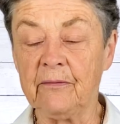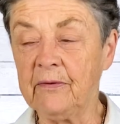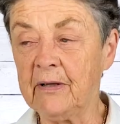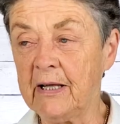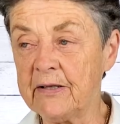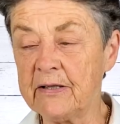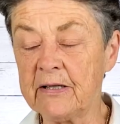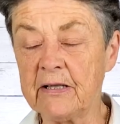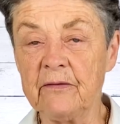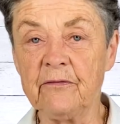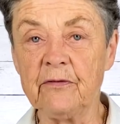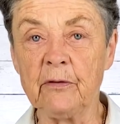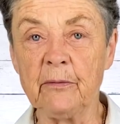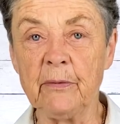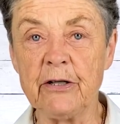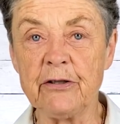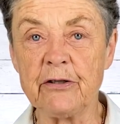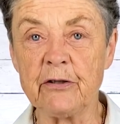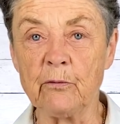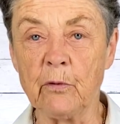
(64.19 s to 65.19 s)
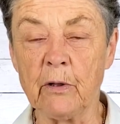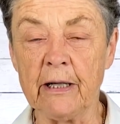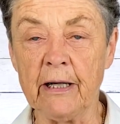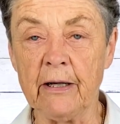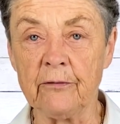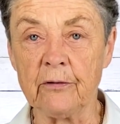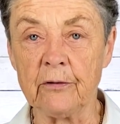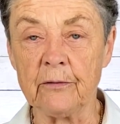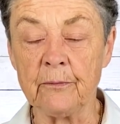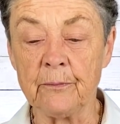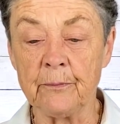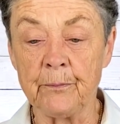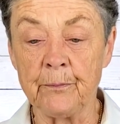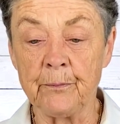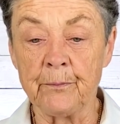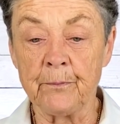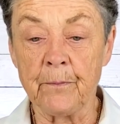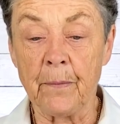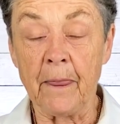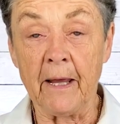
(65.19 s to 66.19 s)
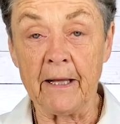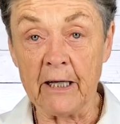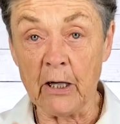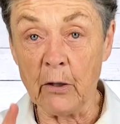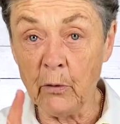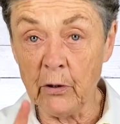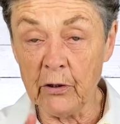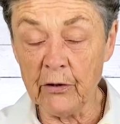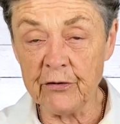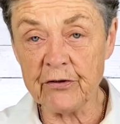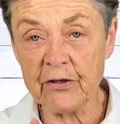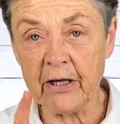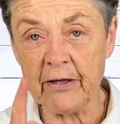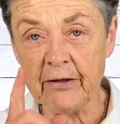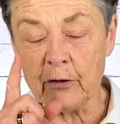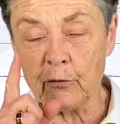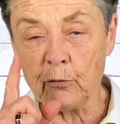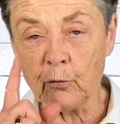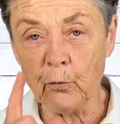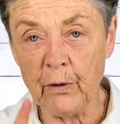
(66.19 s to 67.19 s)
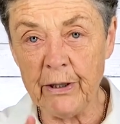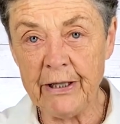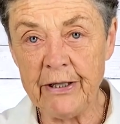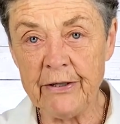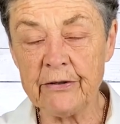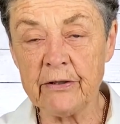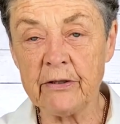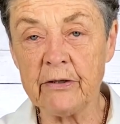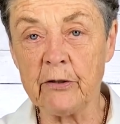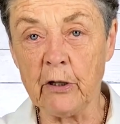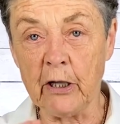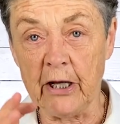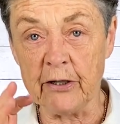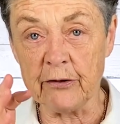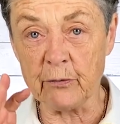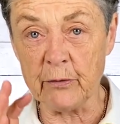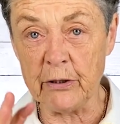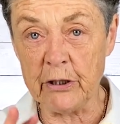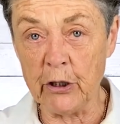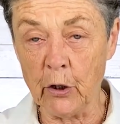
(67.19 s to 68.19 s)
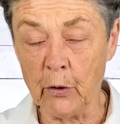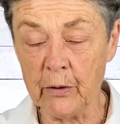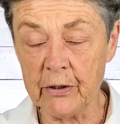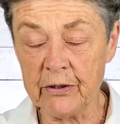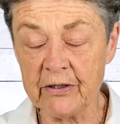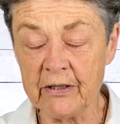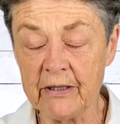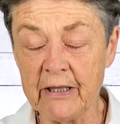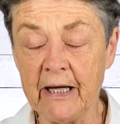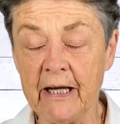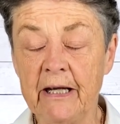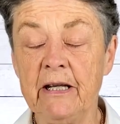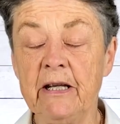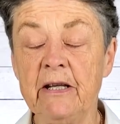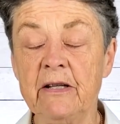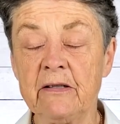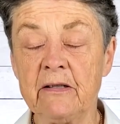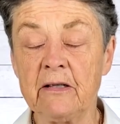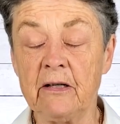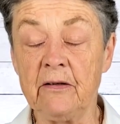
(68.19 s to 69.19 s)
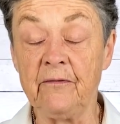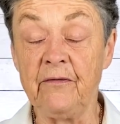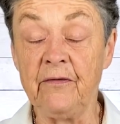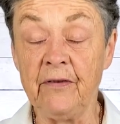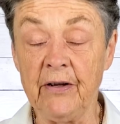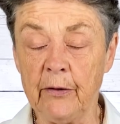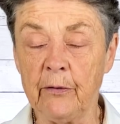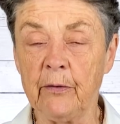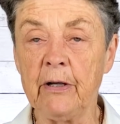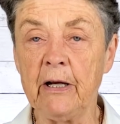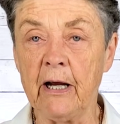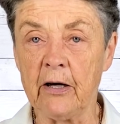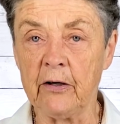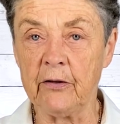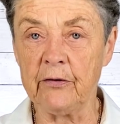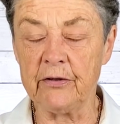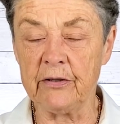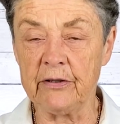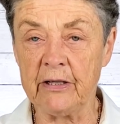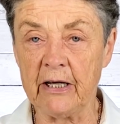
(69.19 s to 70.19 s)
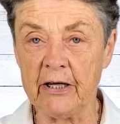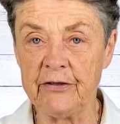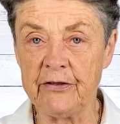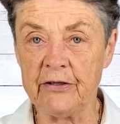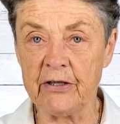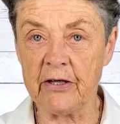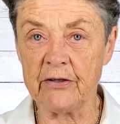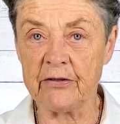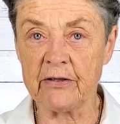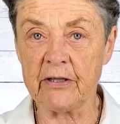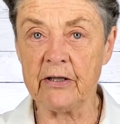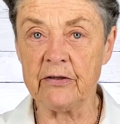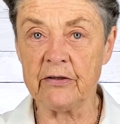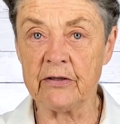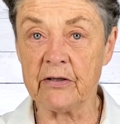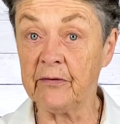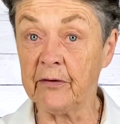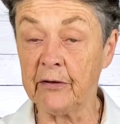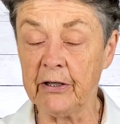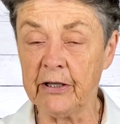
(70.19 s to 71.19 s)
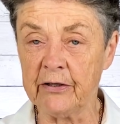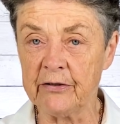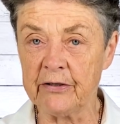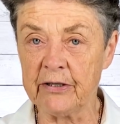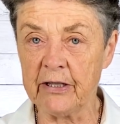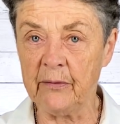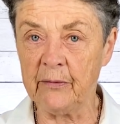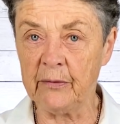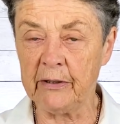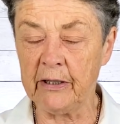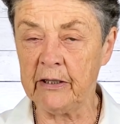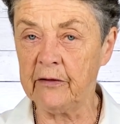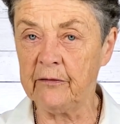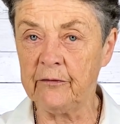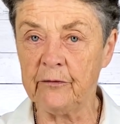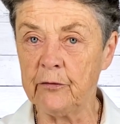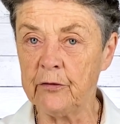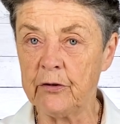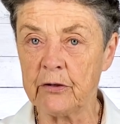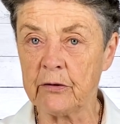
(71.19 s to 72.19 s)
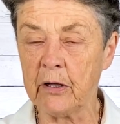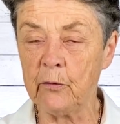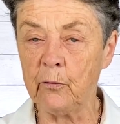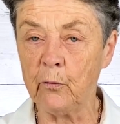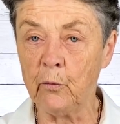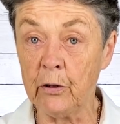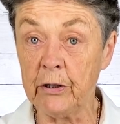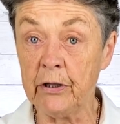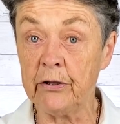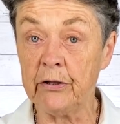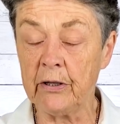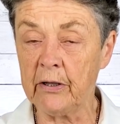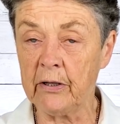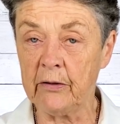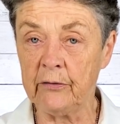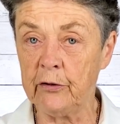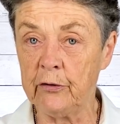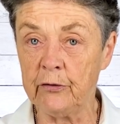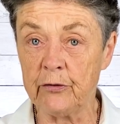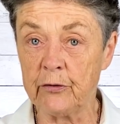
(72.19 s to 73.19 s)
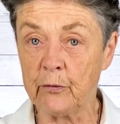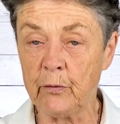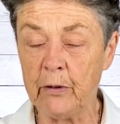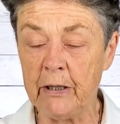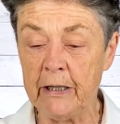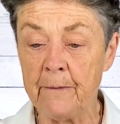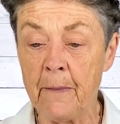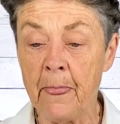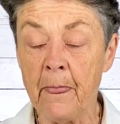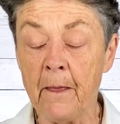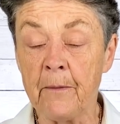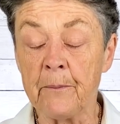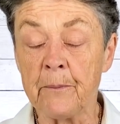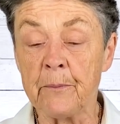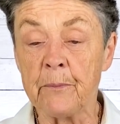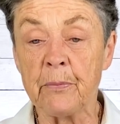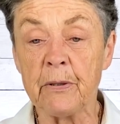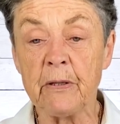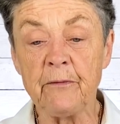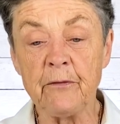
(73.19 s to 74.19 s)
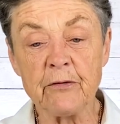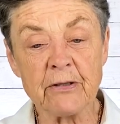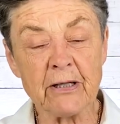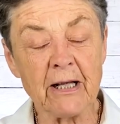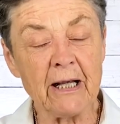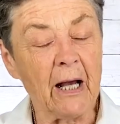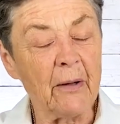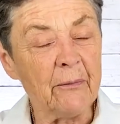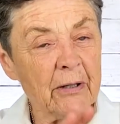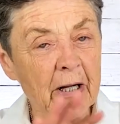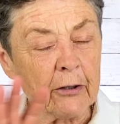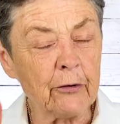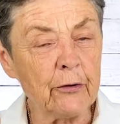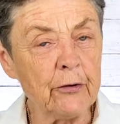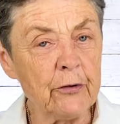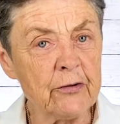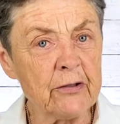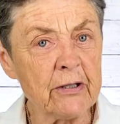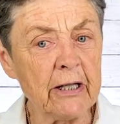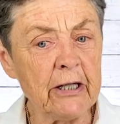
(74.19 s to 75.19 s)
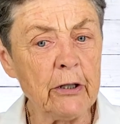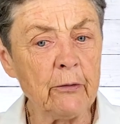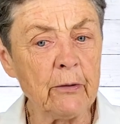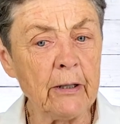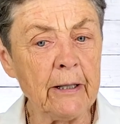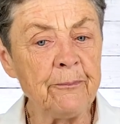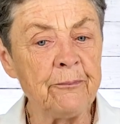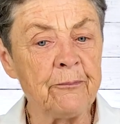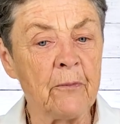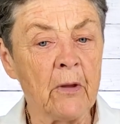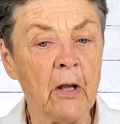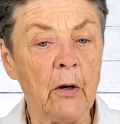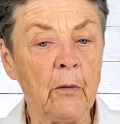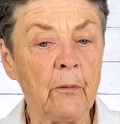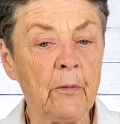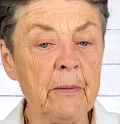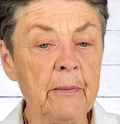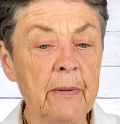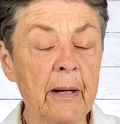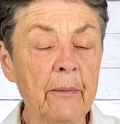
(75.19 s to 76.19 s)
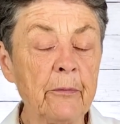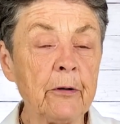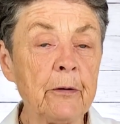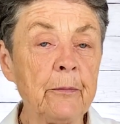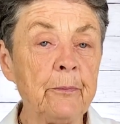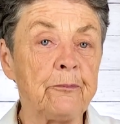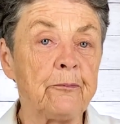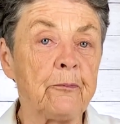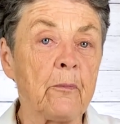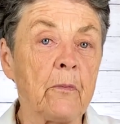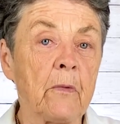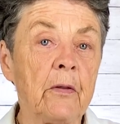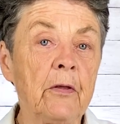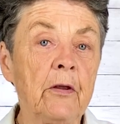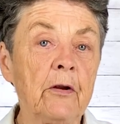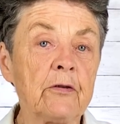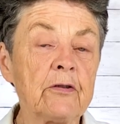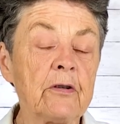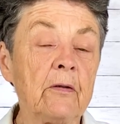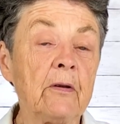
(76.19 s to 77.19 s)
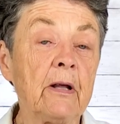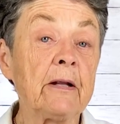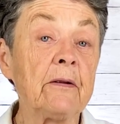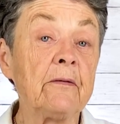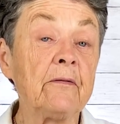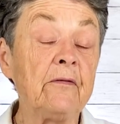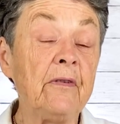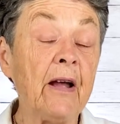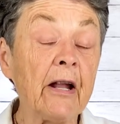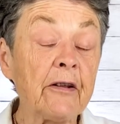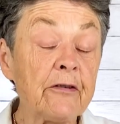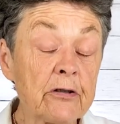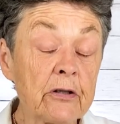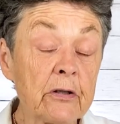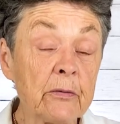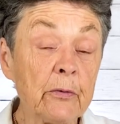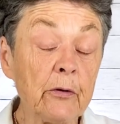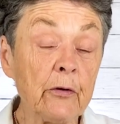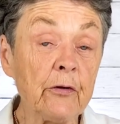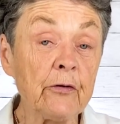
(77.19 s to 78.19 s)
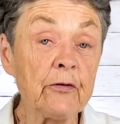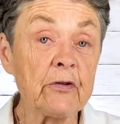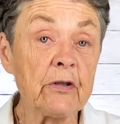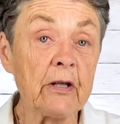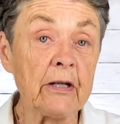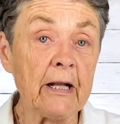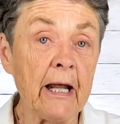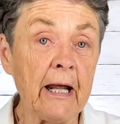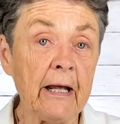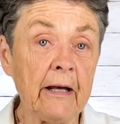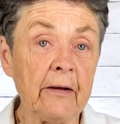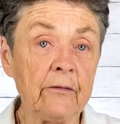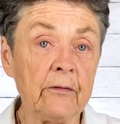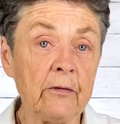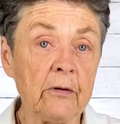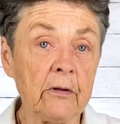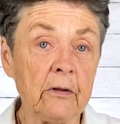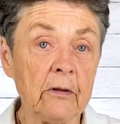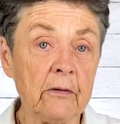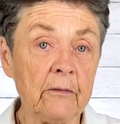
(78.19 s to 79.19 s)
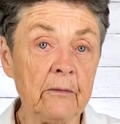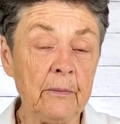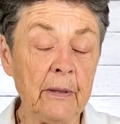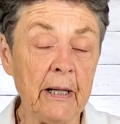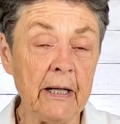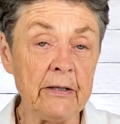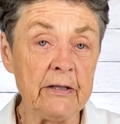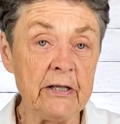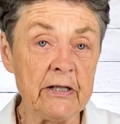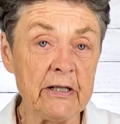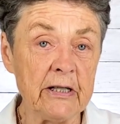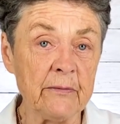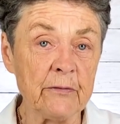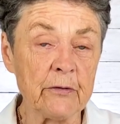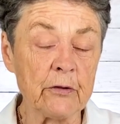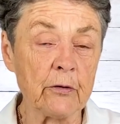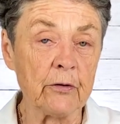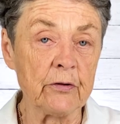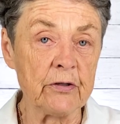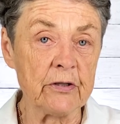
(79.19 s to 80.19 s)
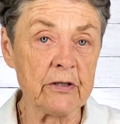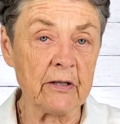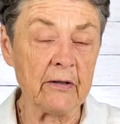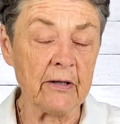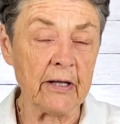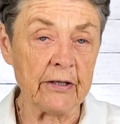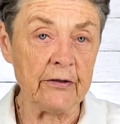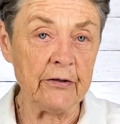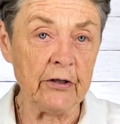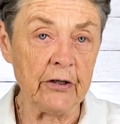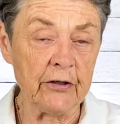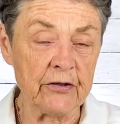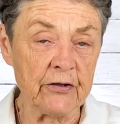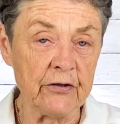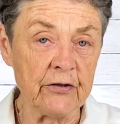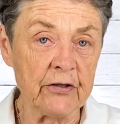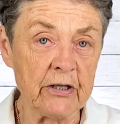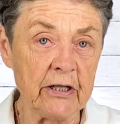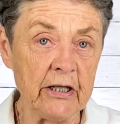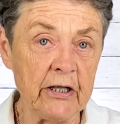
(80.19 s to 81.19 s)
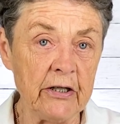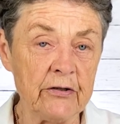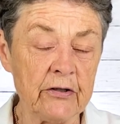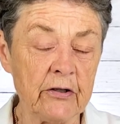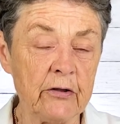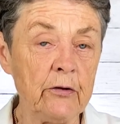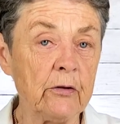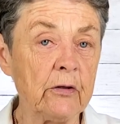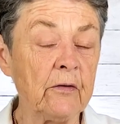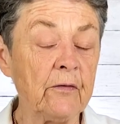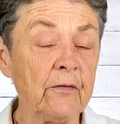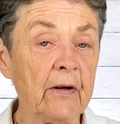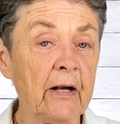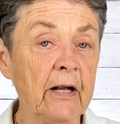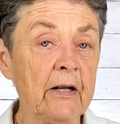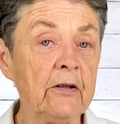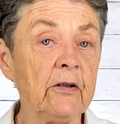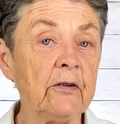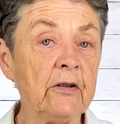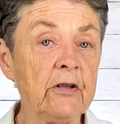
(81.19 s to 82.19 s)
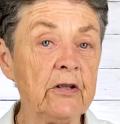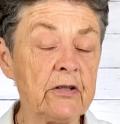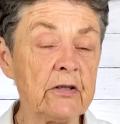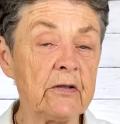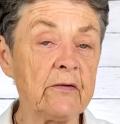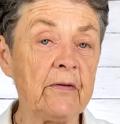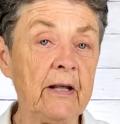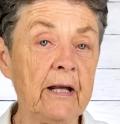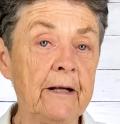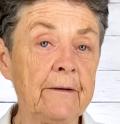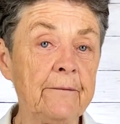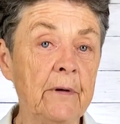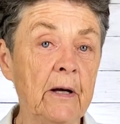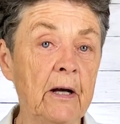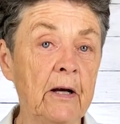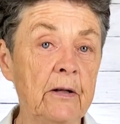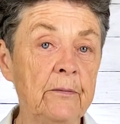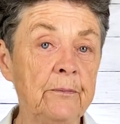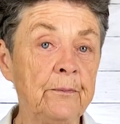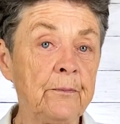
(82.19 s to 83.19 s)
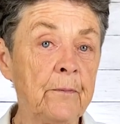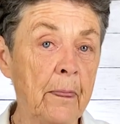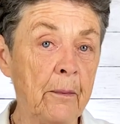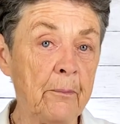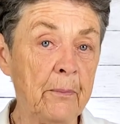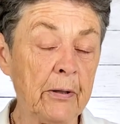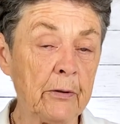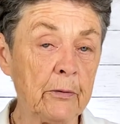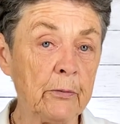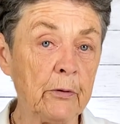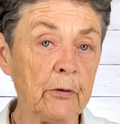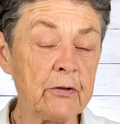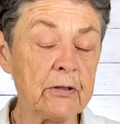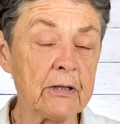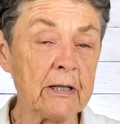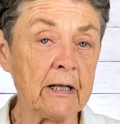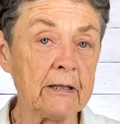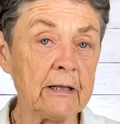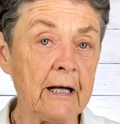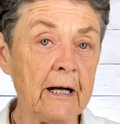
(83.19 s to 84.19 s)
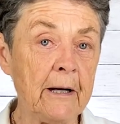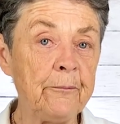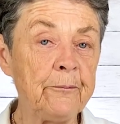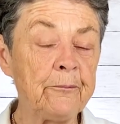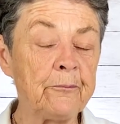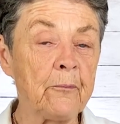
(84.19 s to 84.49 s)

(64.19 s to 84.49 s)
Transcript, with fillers: less inflammation, whatever. And I will say that wheat, as we know it today, is very hard to digest and it's a very contaminated food, so I wouldn't use wheat. But if you say, I'm not going to use any grain, remember there's a lot of vegetables that have uh, magnesium sources, a lot of nuts and seeds, and you can find a list of that on betterbones.com.